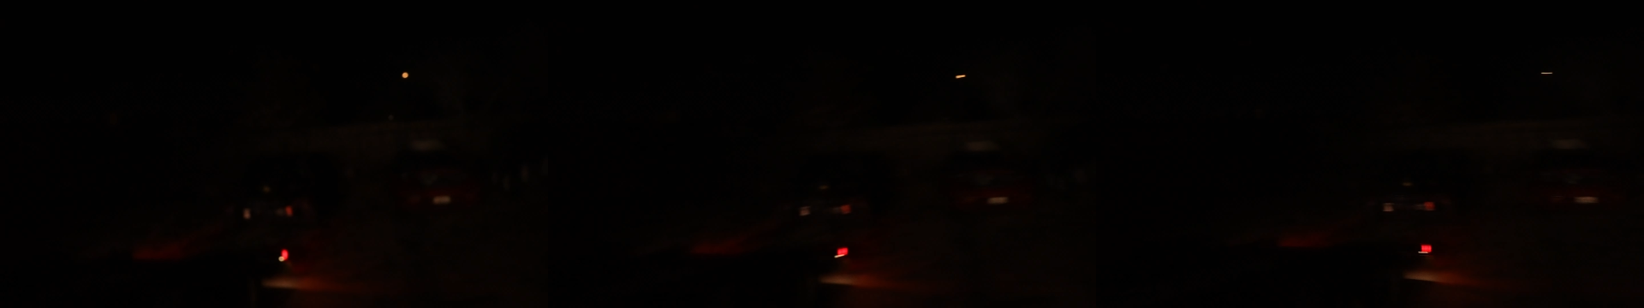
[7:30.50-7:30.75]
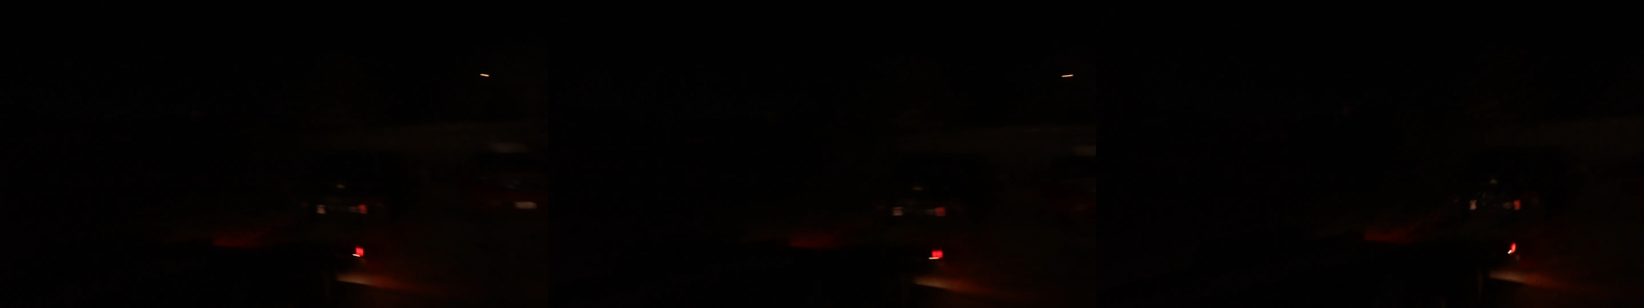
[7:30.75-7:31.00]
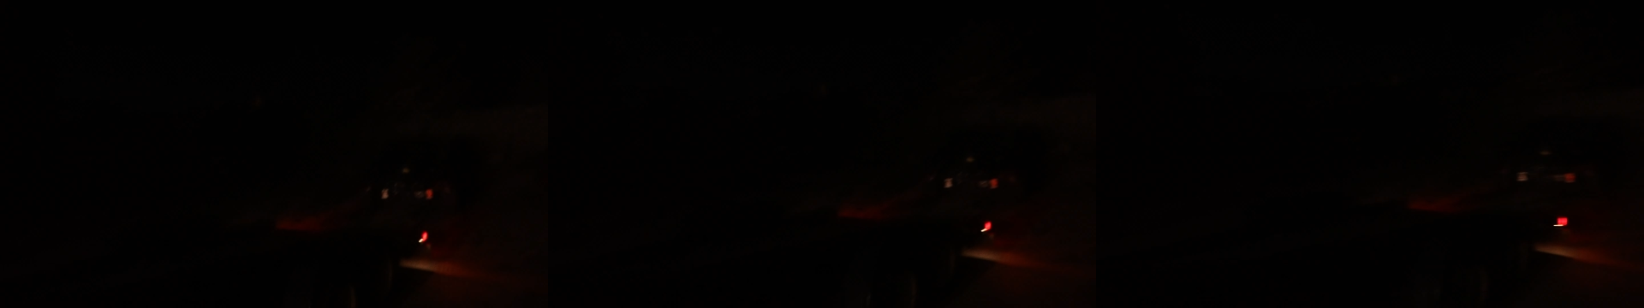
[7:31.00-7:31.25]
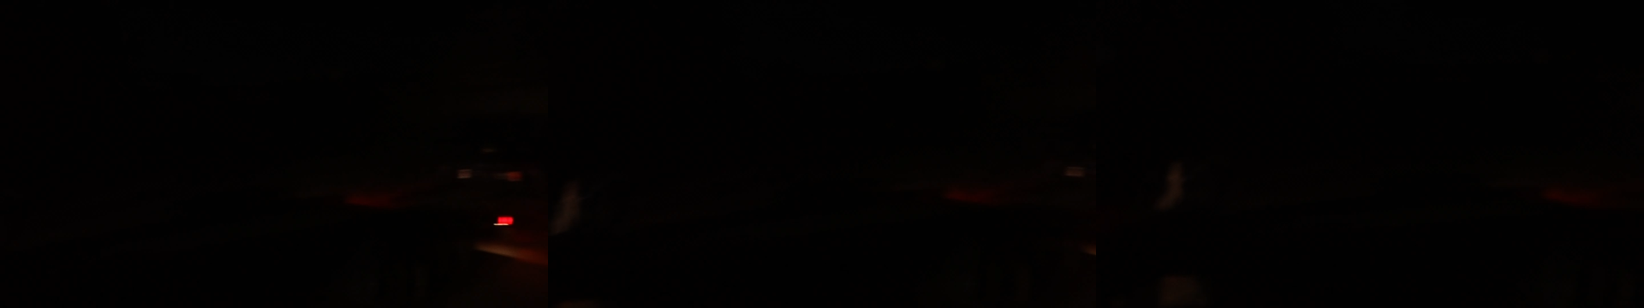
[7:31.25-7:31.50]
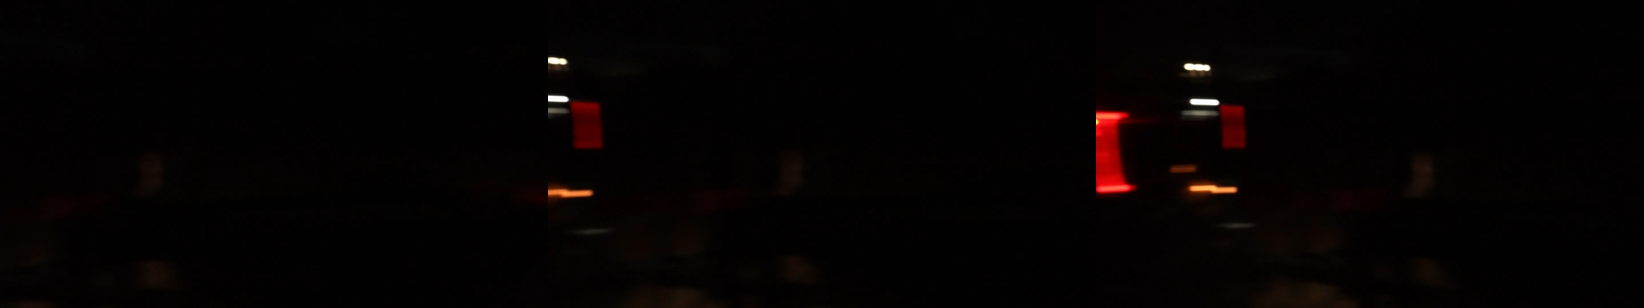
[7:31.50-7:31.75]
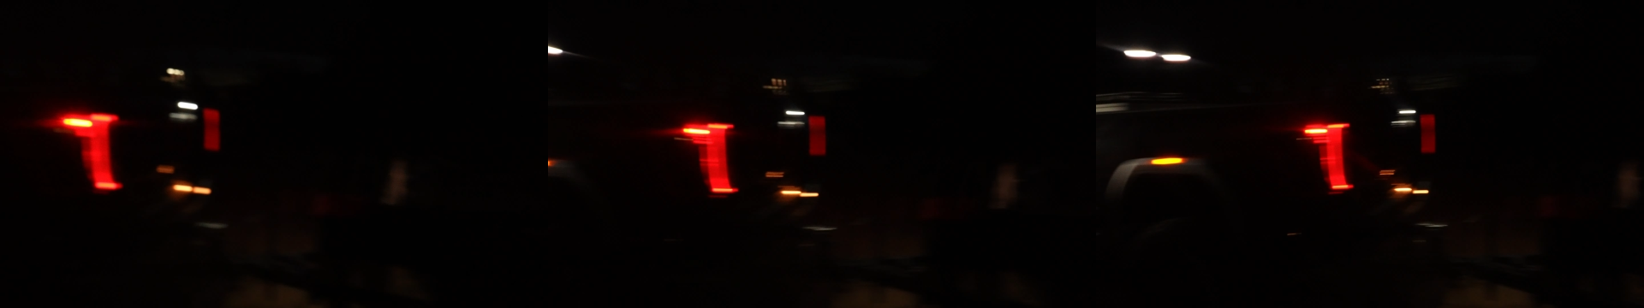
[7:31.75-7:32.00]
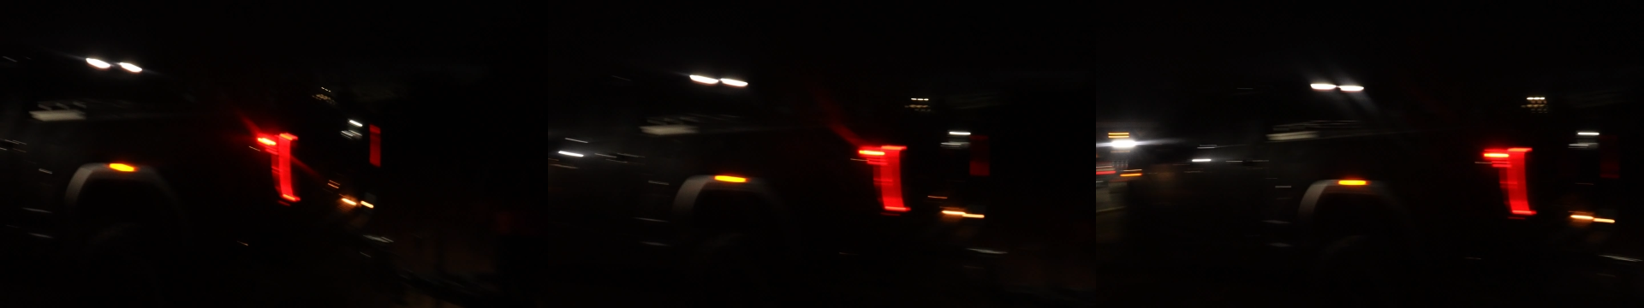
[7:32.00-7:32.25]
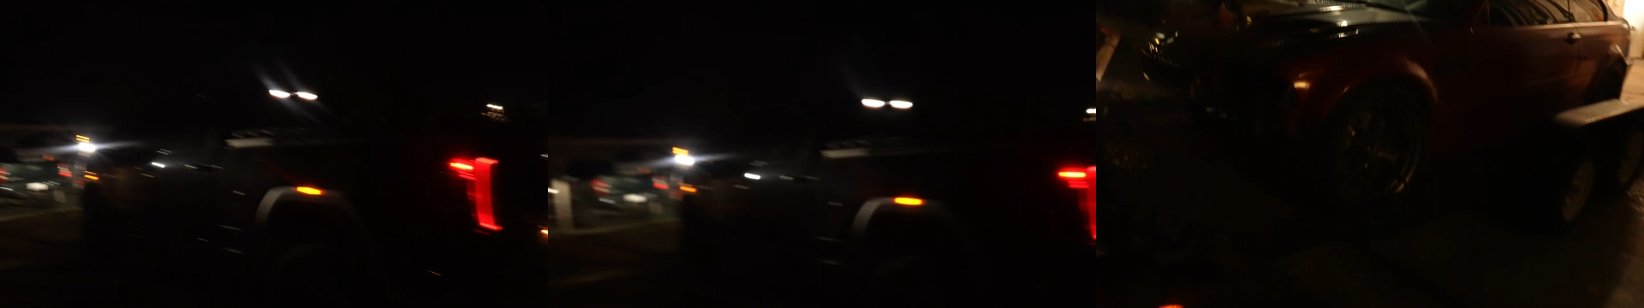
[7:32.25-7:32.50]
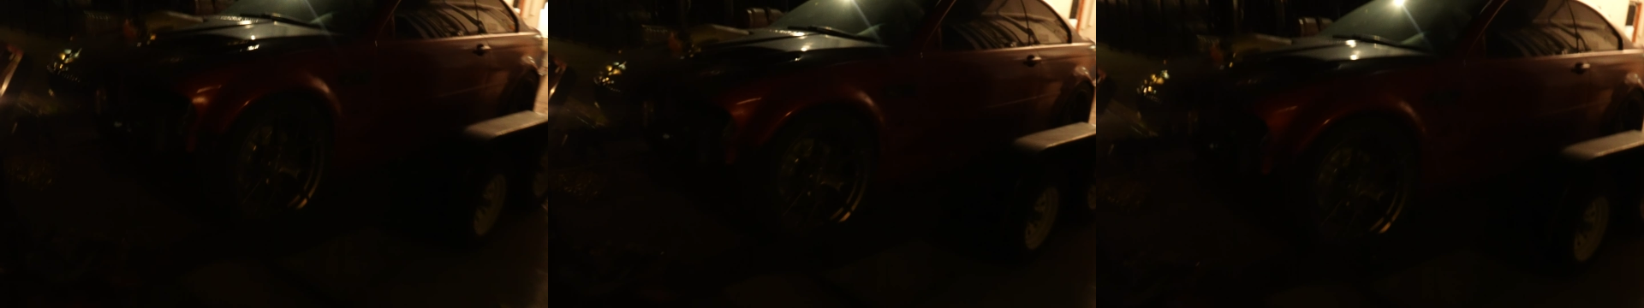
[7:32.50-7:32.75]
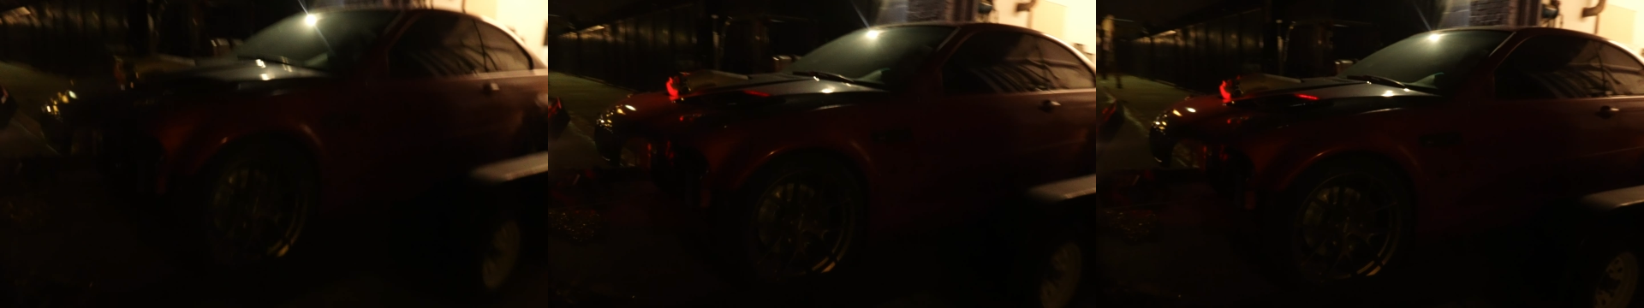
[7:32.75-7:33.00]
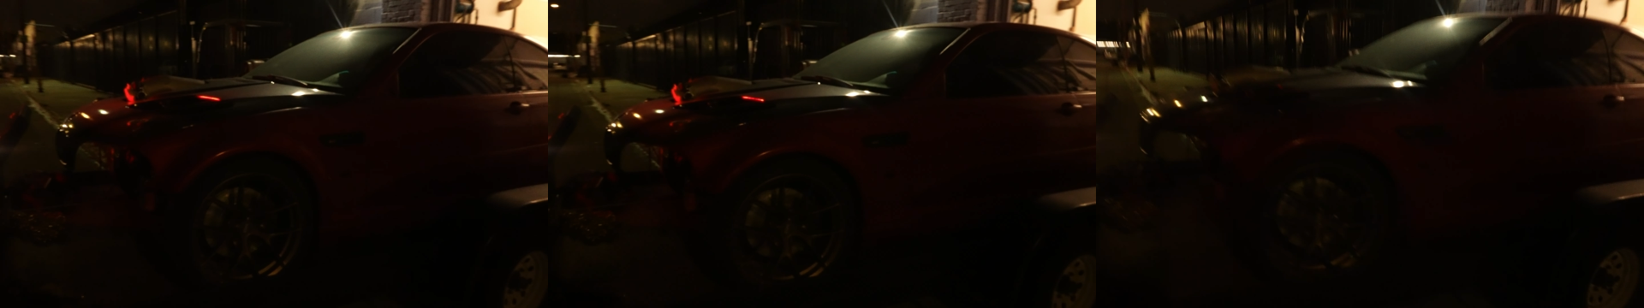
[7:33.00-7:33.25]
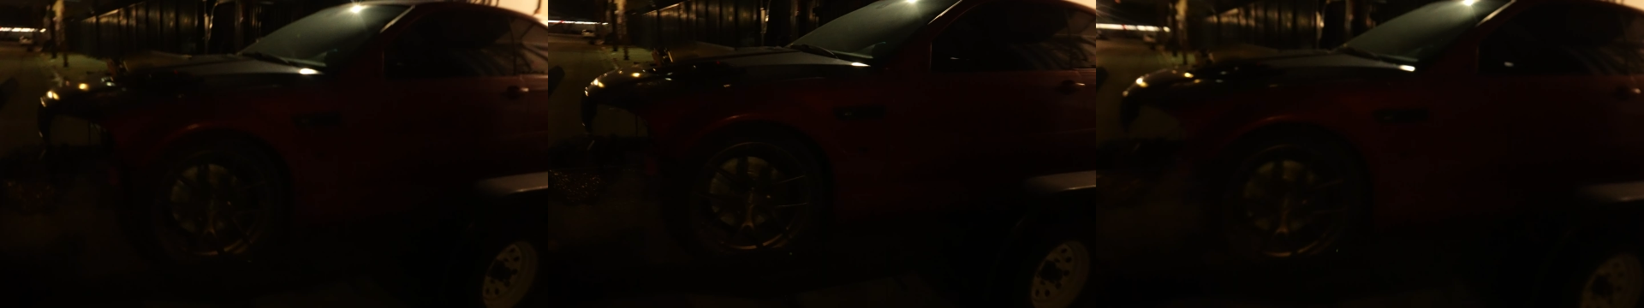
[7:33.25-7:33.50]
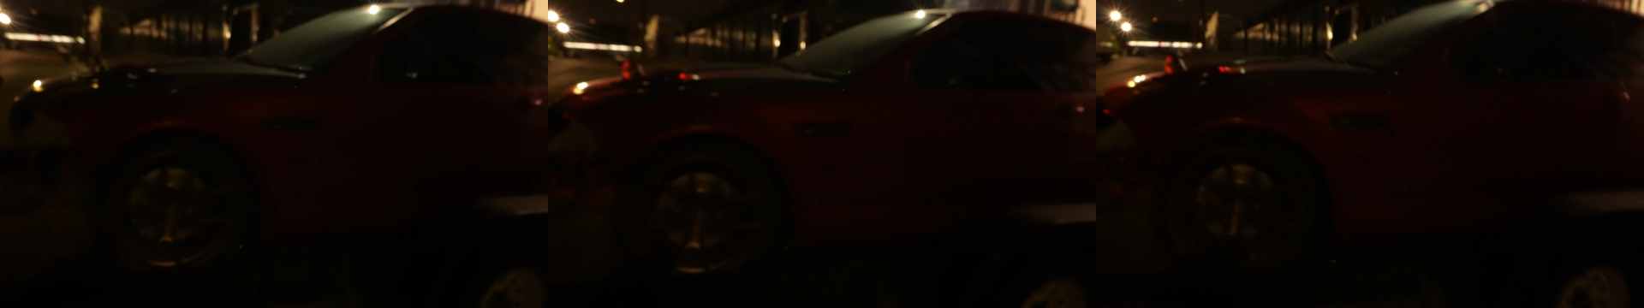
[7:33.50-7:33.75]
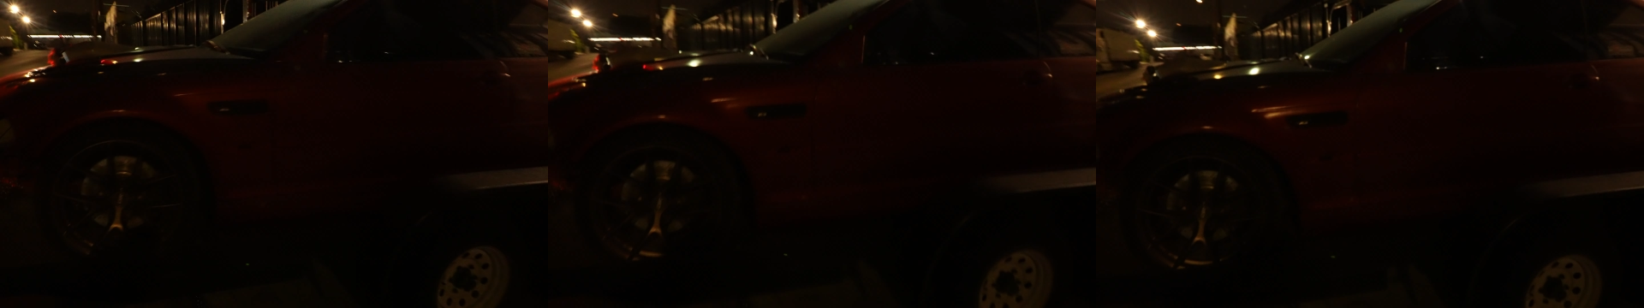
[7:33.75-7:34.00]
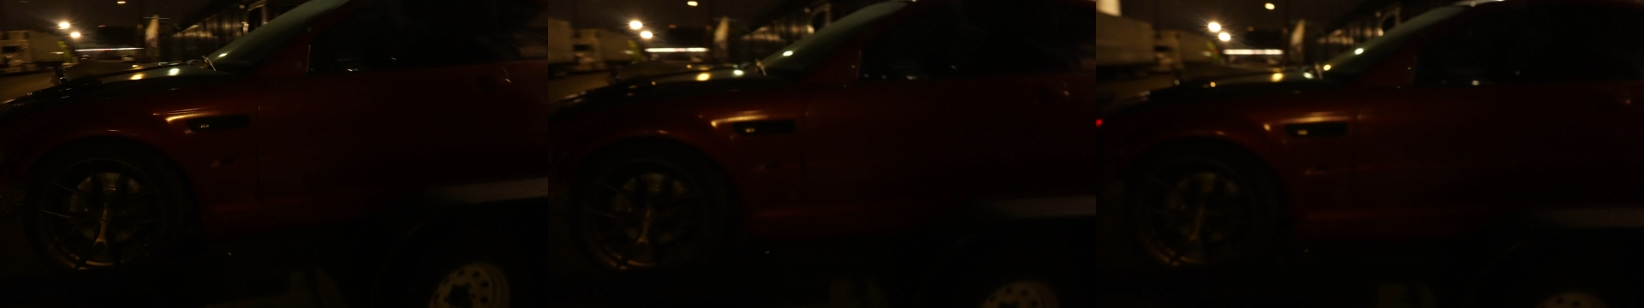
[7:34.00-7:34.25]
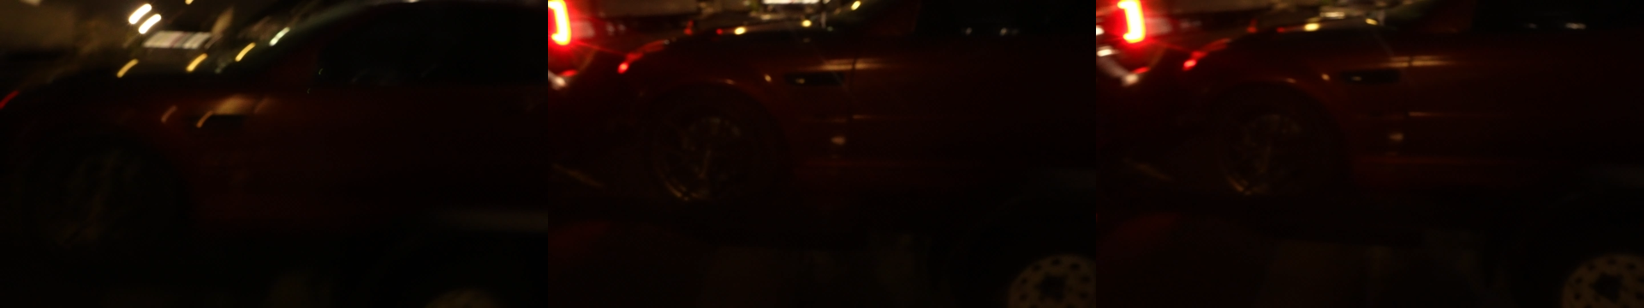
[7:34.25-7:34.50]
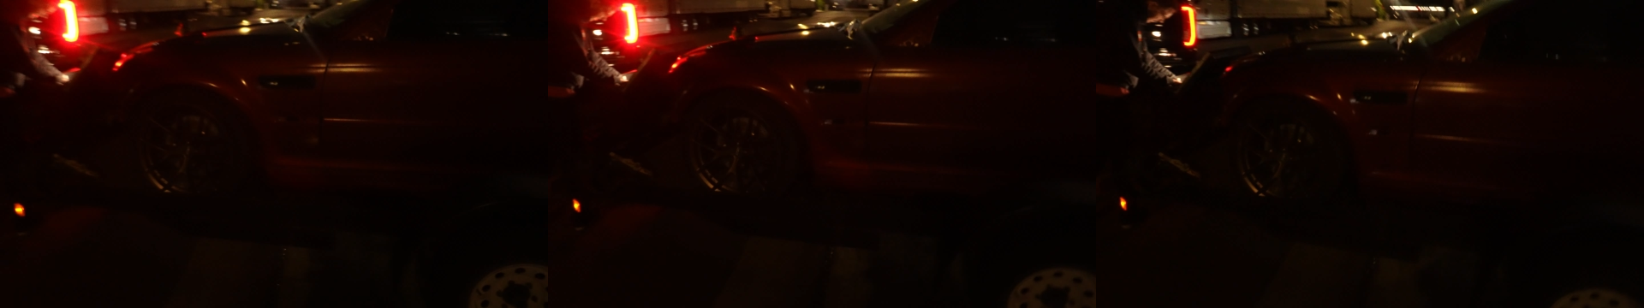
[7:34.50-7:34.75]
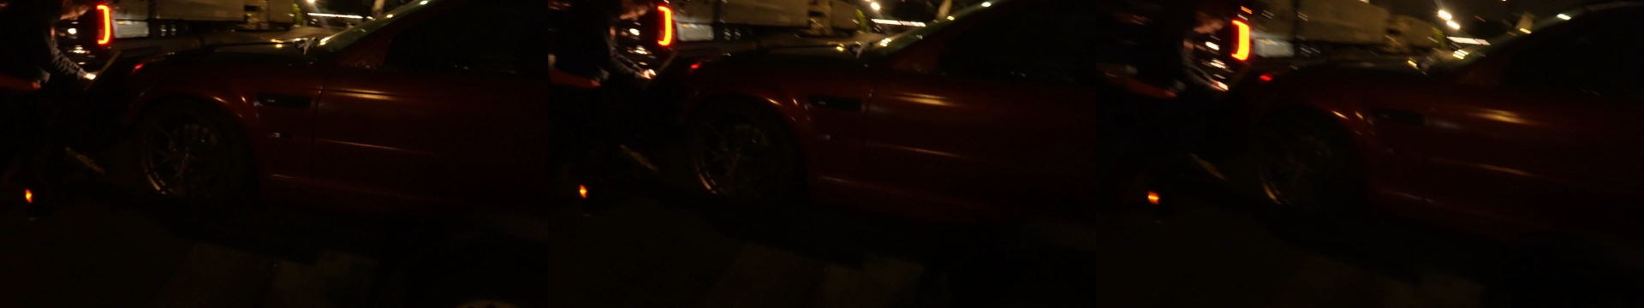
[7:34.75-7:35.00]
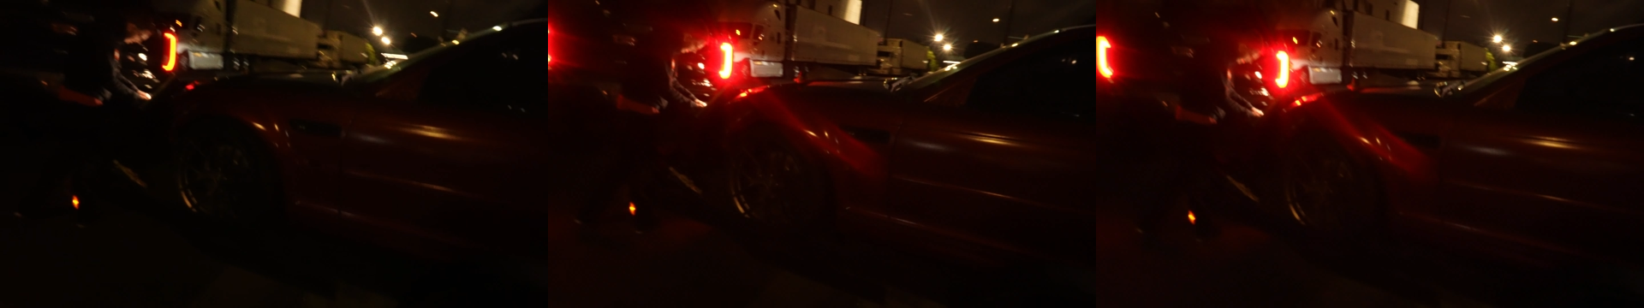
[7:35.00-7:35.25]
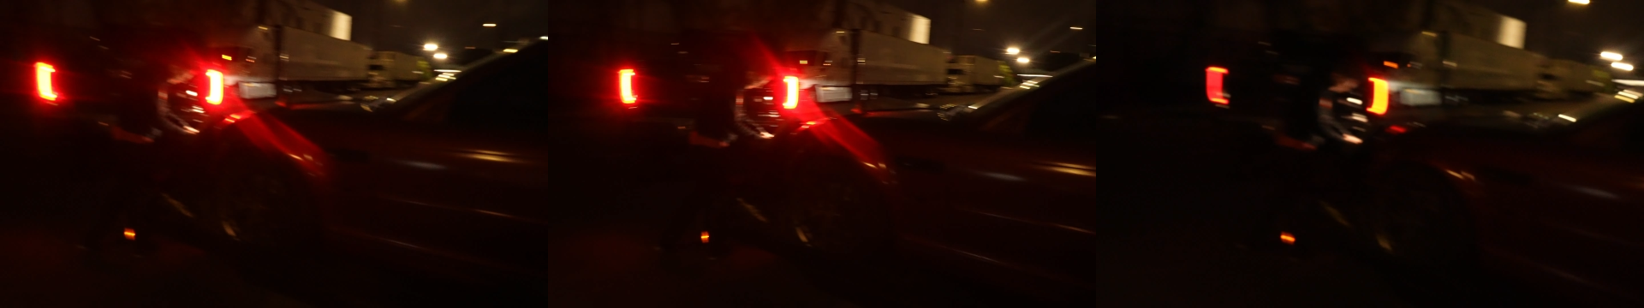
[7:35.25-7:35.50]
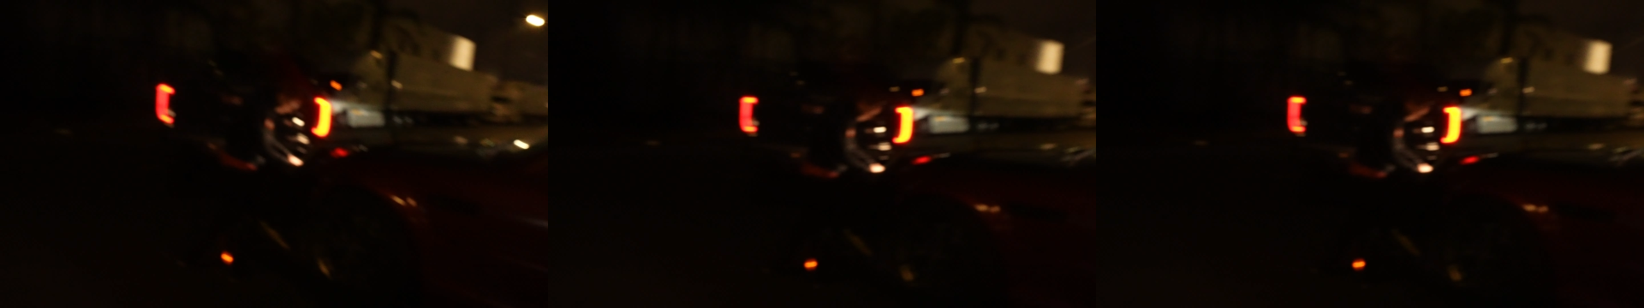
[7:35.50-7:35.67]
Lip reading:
(no speaker visible)